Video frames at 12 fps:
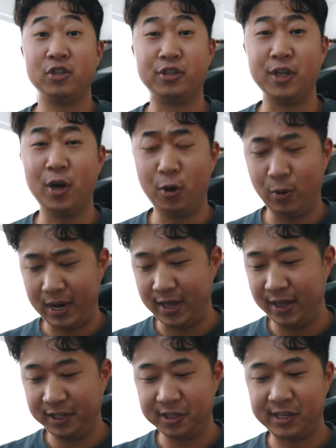So
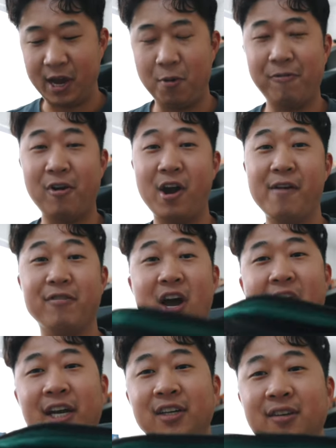this is how far I've
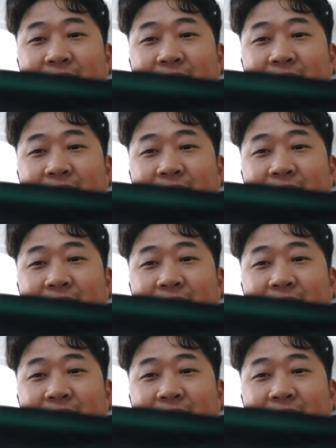gotten.